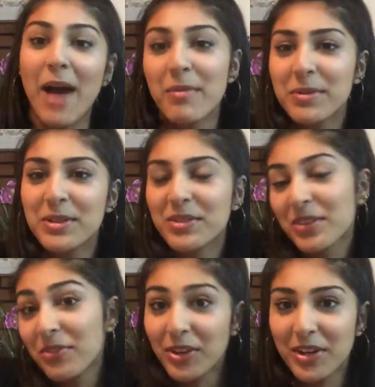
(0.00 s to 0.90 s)
I'm going to be
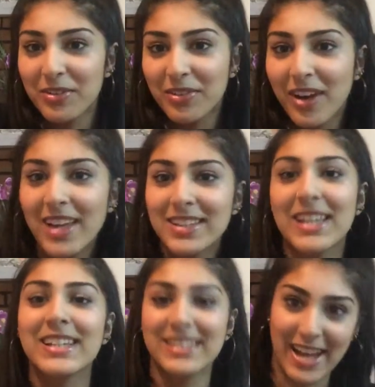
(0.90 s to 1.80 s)
doing the furry friend
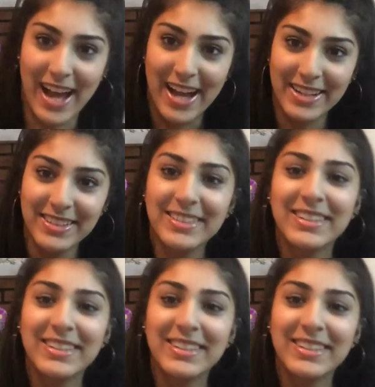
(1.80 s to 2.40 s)
tag